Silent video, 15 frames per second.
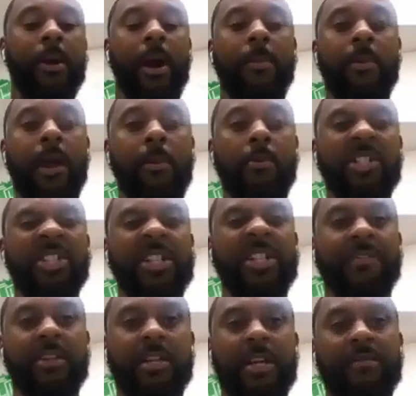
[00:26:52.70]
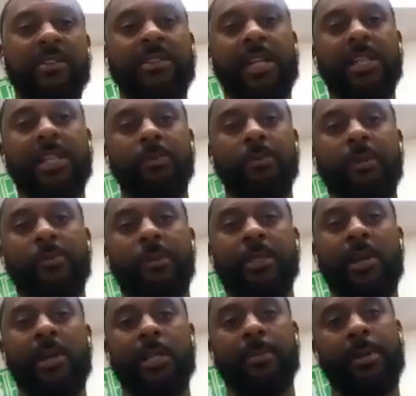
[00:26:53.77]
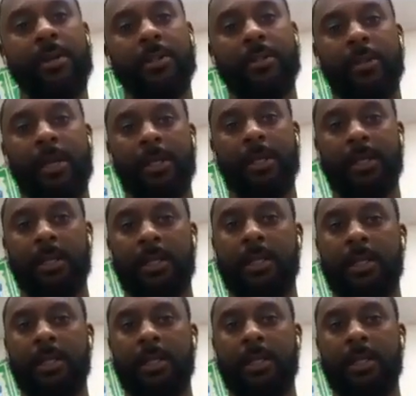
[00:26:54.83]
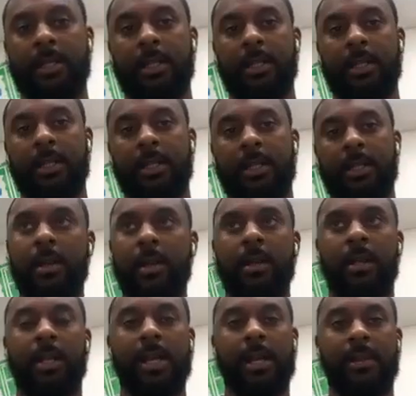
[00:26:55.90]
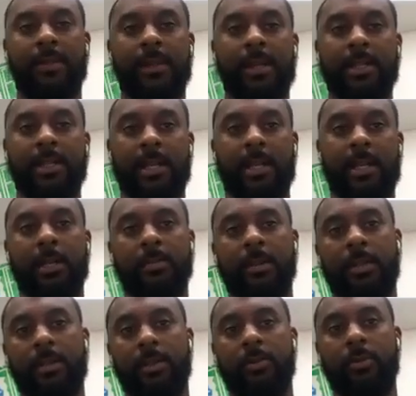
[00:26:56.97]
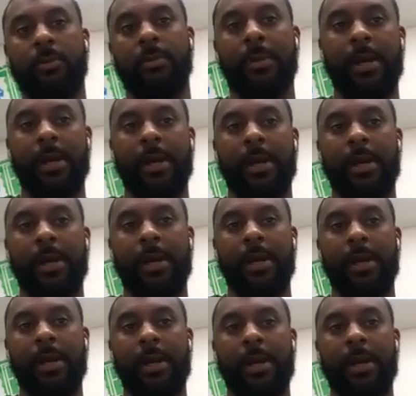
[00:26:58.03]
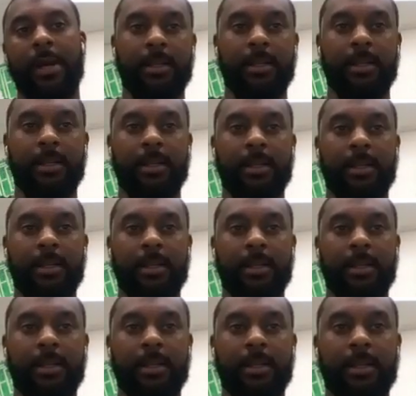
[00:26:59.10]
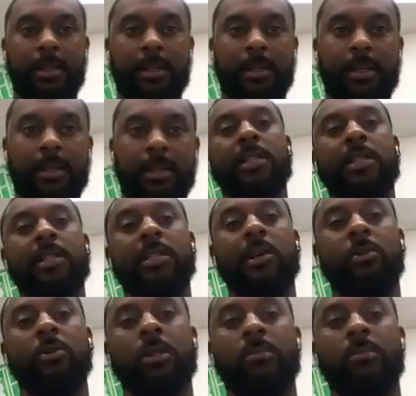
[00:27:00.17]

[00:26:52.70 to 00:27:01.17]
I want to shift the conversation. We talked about your athletic goals and a lot of things that can help the youth about athletics. Now let's go to the